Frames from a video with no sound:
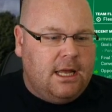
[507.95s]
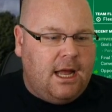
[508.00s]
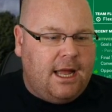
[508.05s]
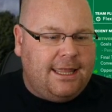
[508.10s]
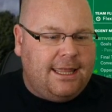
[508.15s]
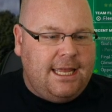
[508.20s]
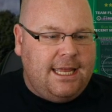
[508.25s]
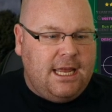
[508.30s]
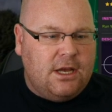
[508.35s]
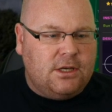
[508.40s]
I
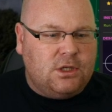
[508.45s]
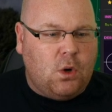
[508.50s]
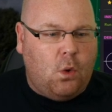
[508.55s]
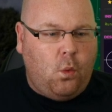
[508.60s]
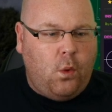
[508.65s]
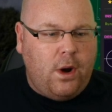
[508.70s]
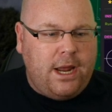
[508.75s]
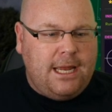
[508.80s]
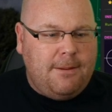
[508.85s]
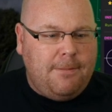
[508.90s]
think as a
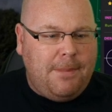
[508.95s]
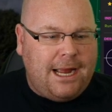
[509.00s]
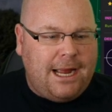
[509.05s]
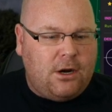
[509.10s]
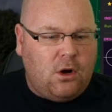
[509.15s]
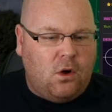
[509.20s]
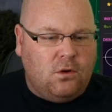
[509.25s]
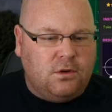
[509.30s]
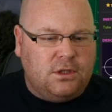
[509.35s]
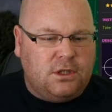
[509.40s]
wing
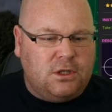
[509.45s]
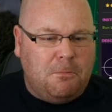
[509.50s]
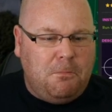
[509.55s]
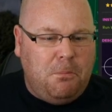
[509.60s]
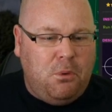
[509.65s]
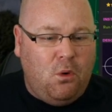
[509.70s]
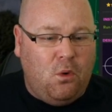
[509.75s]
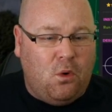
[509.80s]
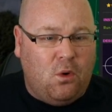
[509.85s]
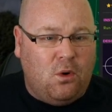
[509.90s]
back on
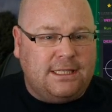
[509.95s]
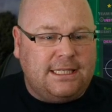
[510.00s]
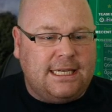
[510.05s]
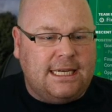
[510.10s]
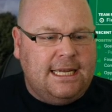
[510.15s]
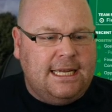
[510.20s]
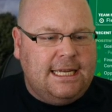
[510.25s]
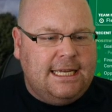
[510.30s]
support,